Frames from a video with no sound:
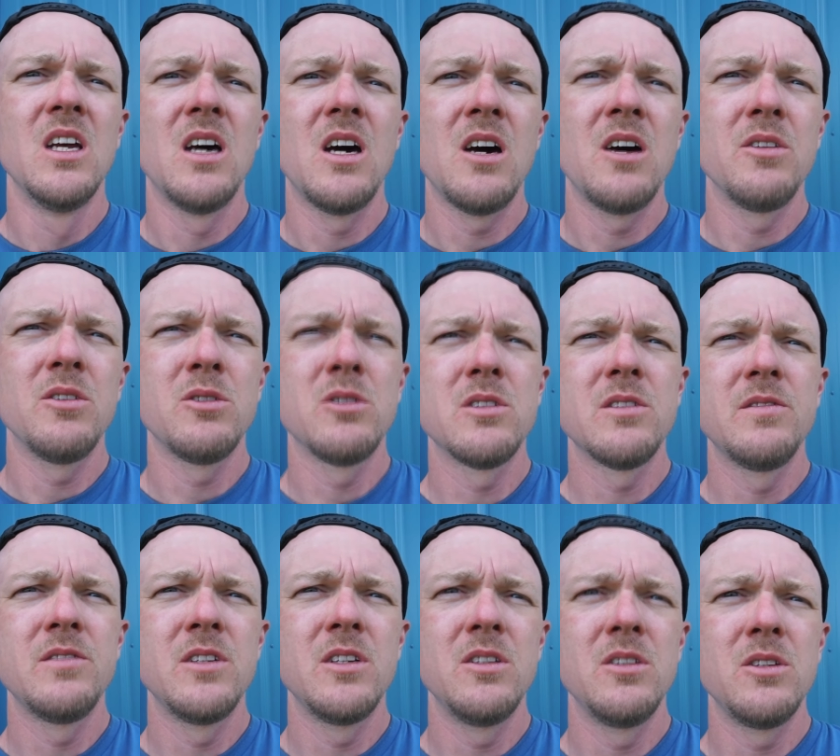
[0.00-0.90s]
Uh, those
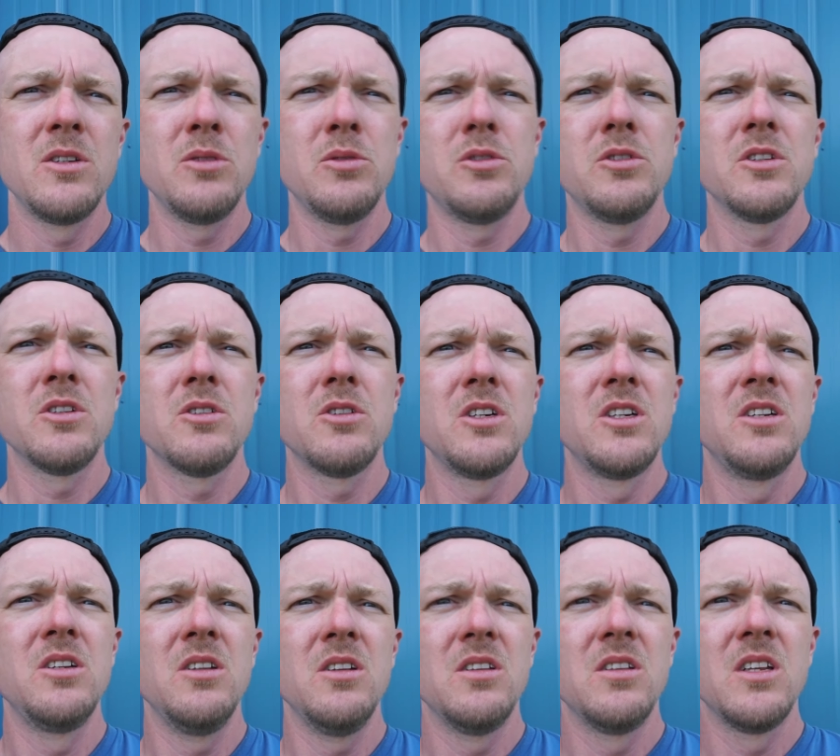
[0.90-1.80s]
fit in there really
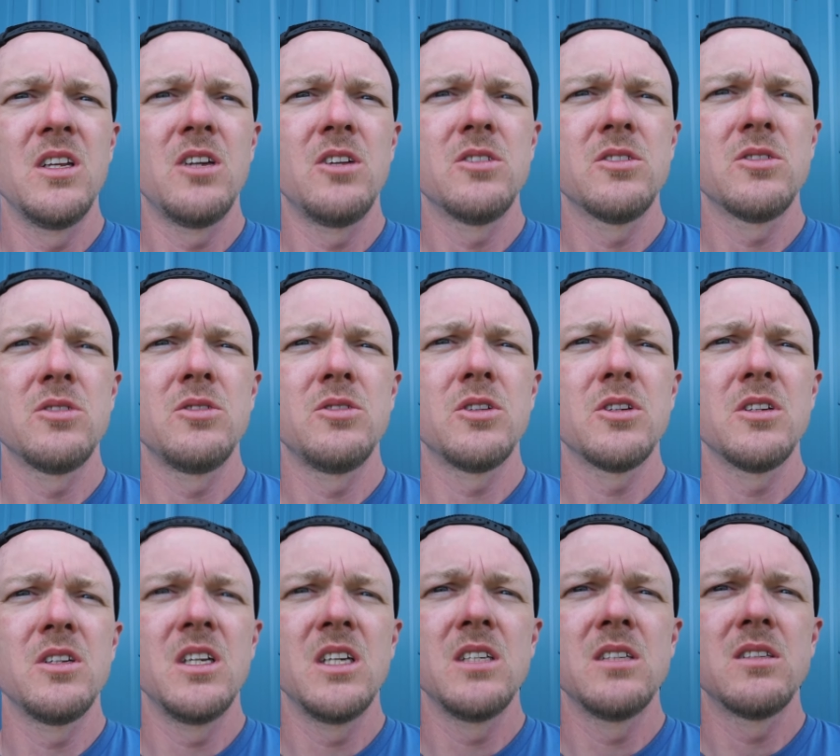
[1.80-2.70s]
good and they also
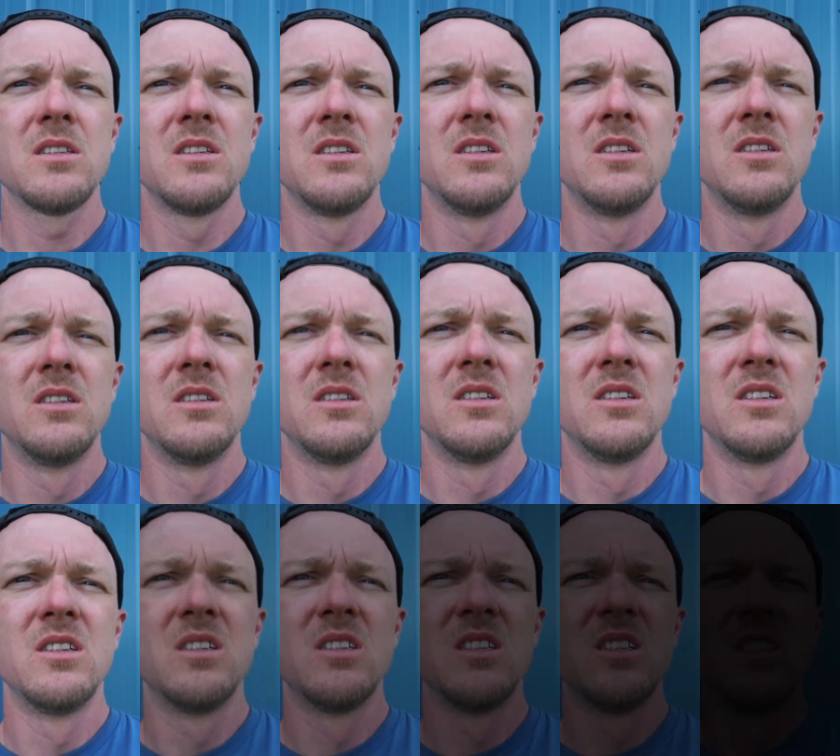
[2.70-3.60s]
look nice.
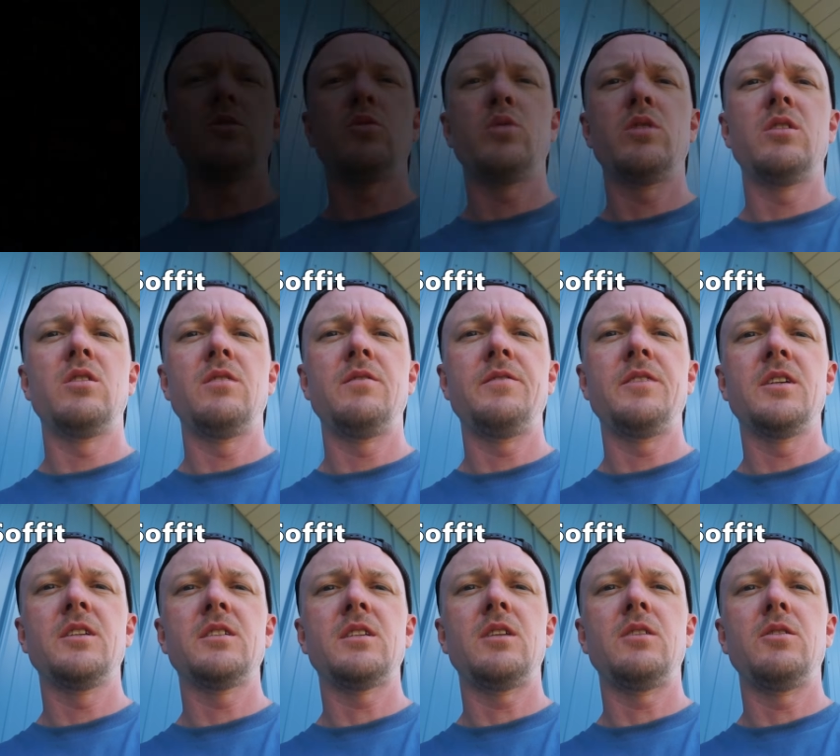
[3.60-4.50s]
So one of the
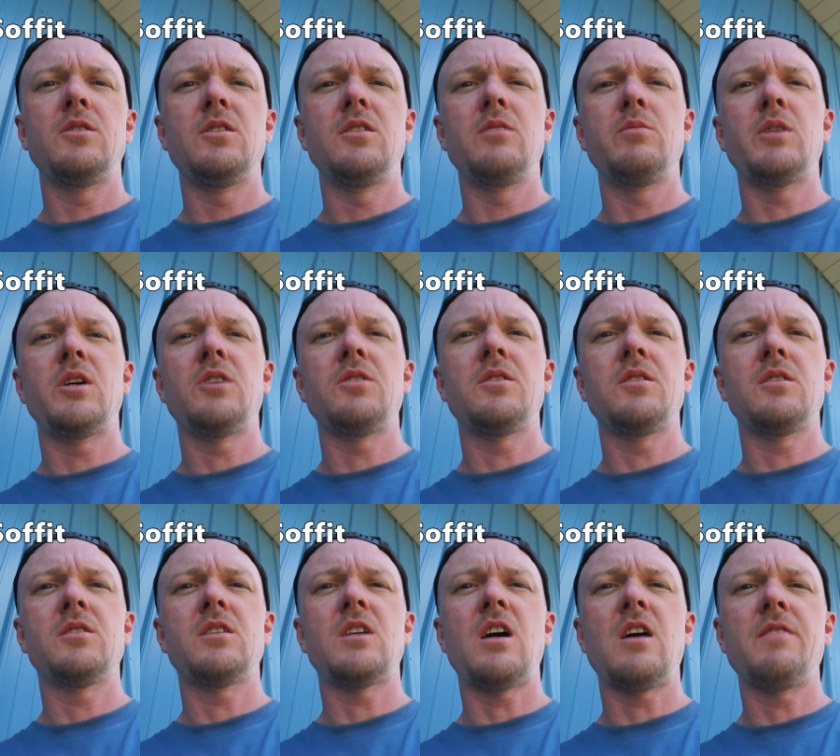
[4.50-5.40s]
things I learned about the
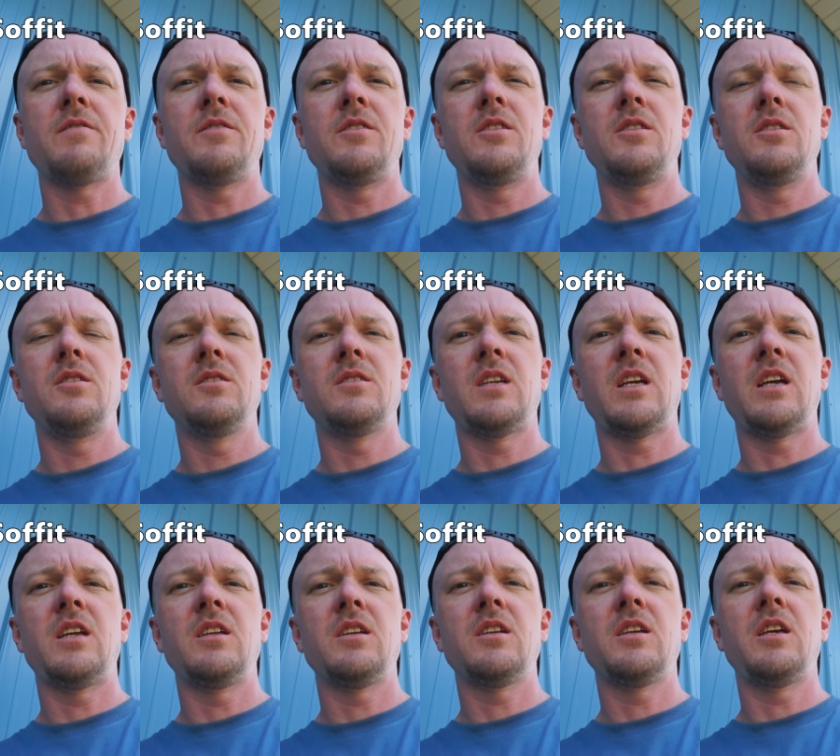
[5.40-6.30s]
soffit is
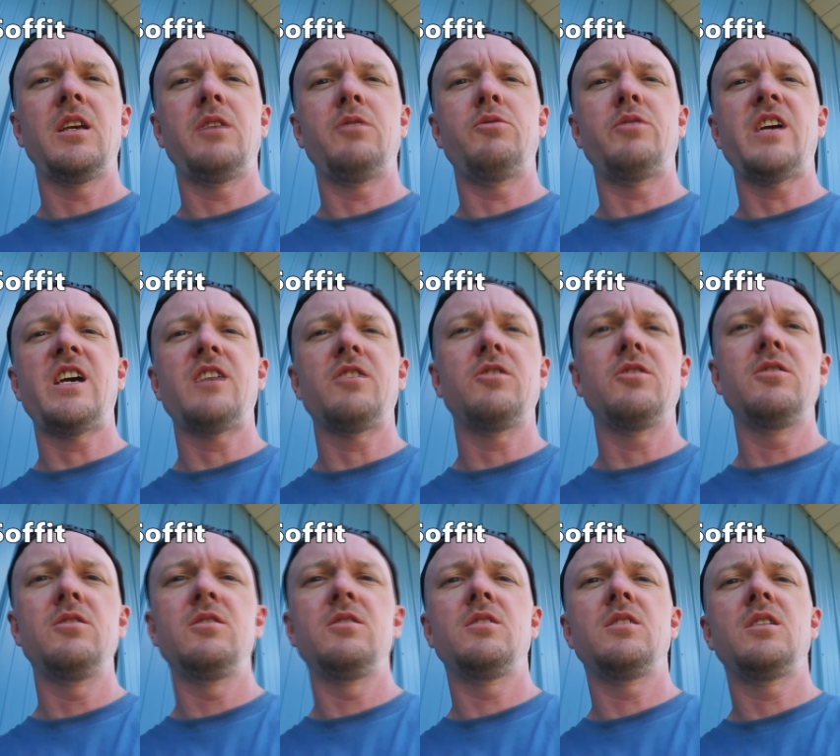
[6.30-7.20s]
that it can
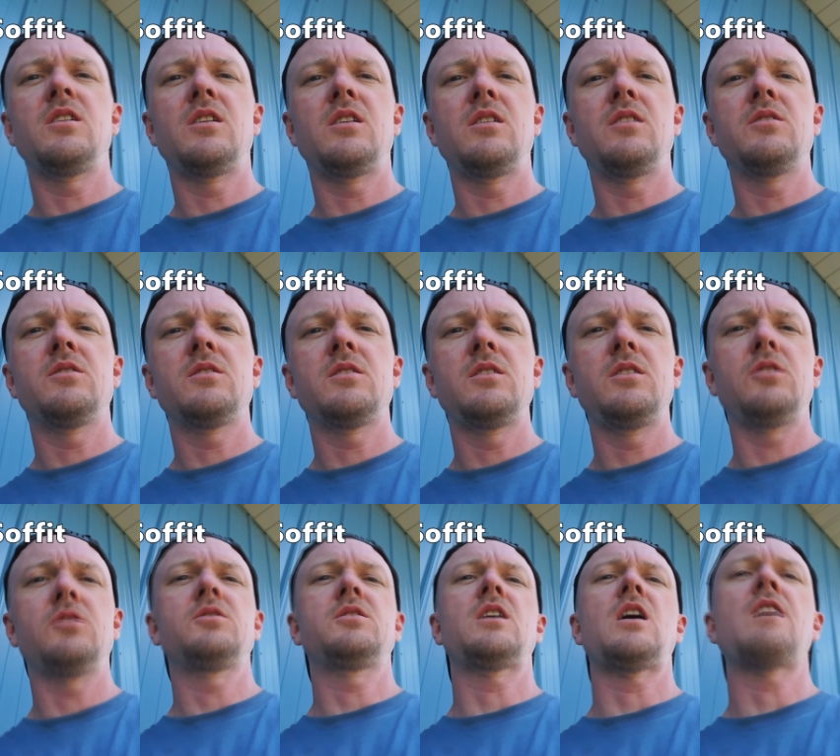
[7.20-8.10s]
rattle, uh, it's
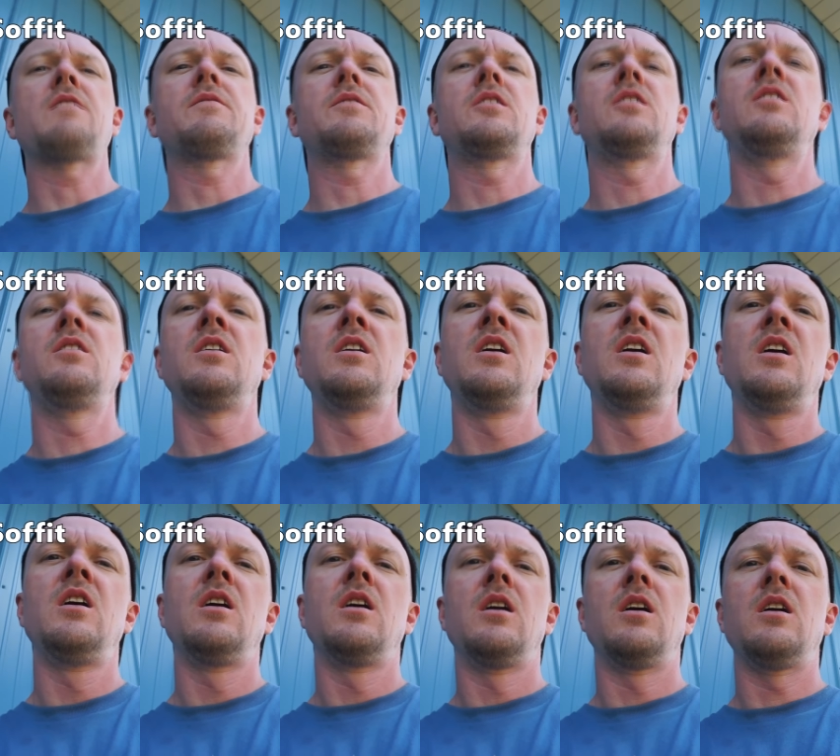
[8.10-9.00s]
steel soffit.
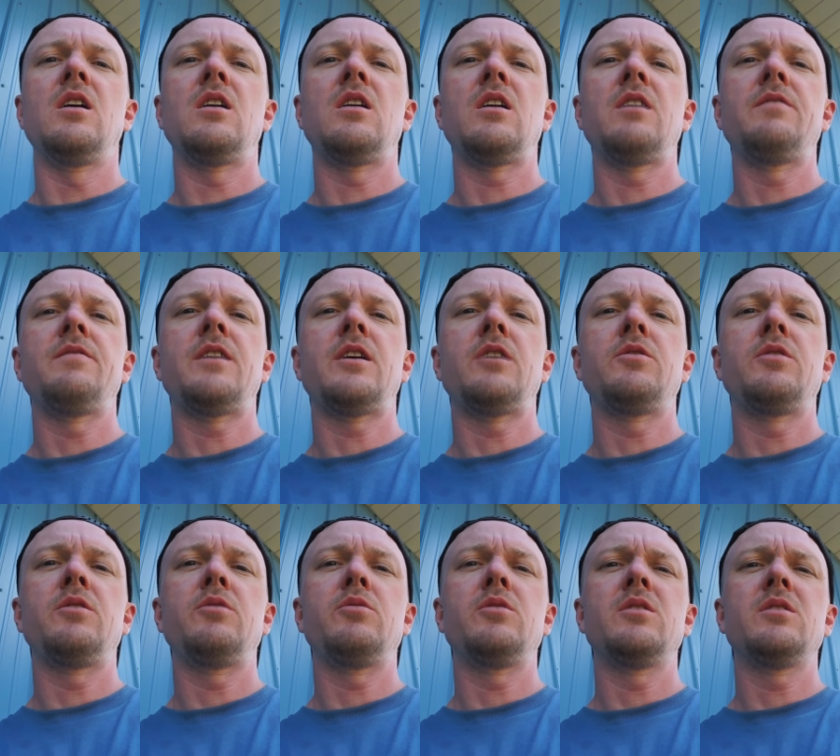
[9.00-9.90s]
Uh, I
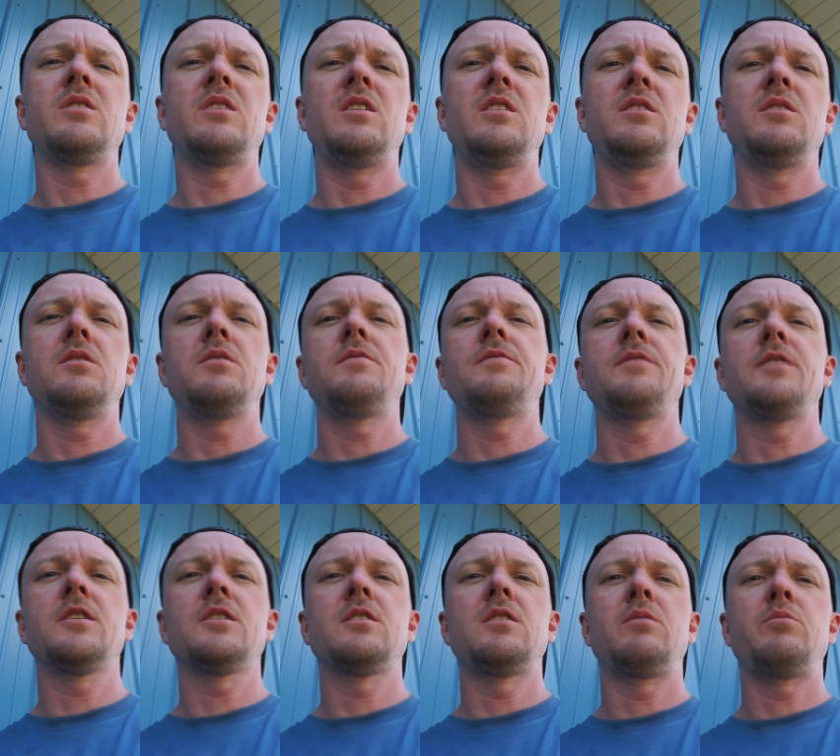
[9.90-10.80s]
found it was easy to
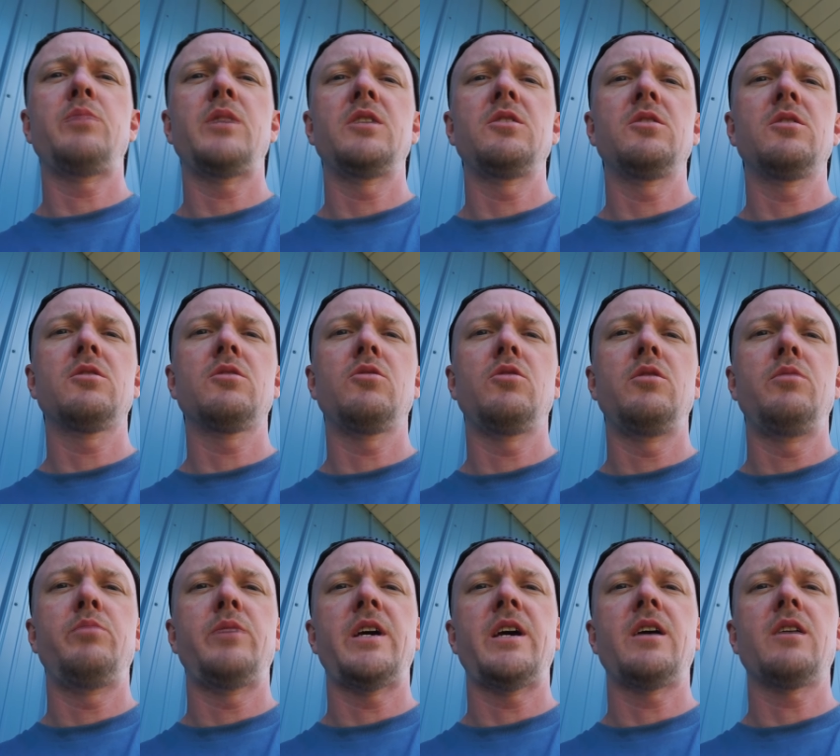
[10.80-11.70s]
fix it by just
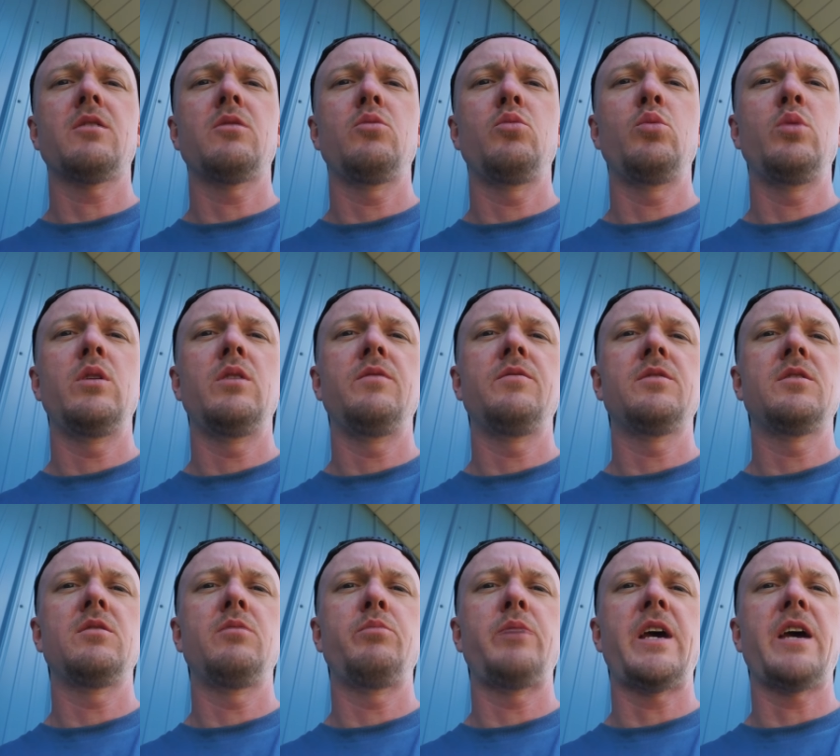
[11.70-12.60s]
going back with
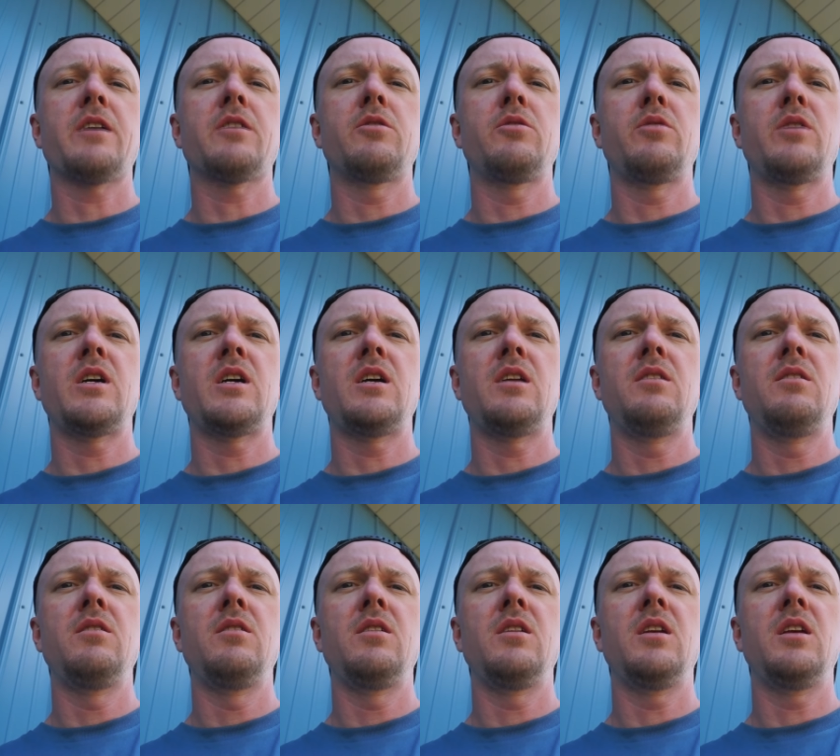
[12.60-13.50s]
some backer
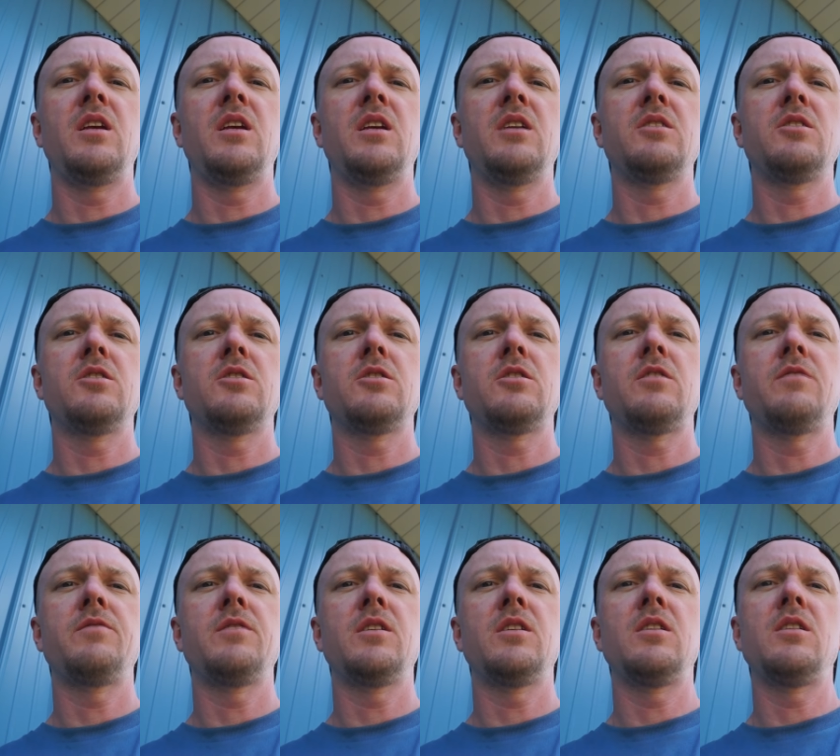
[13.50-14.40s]
rod and just
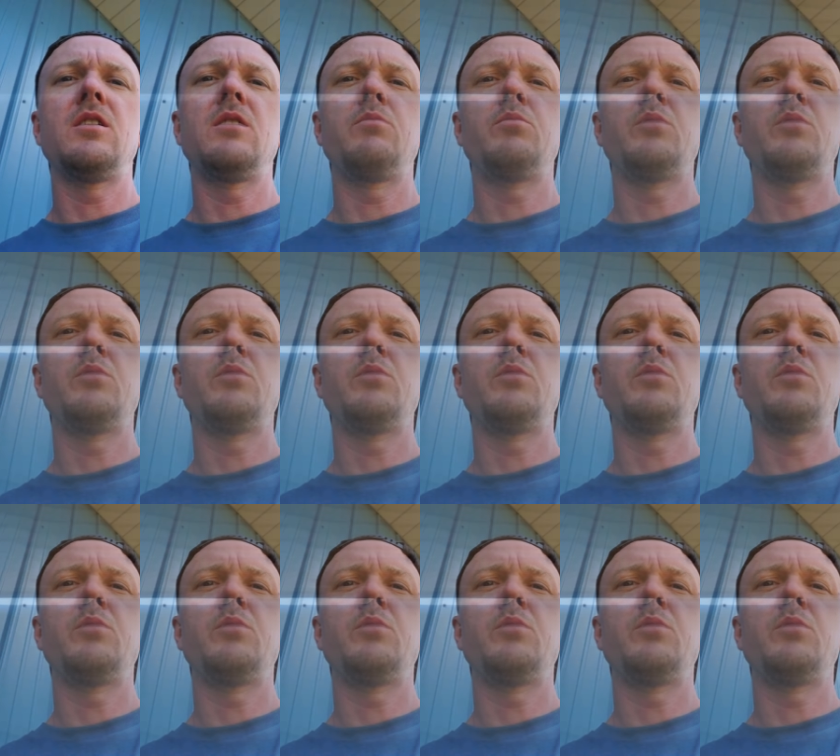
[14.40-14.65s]
shoving it in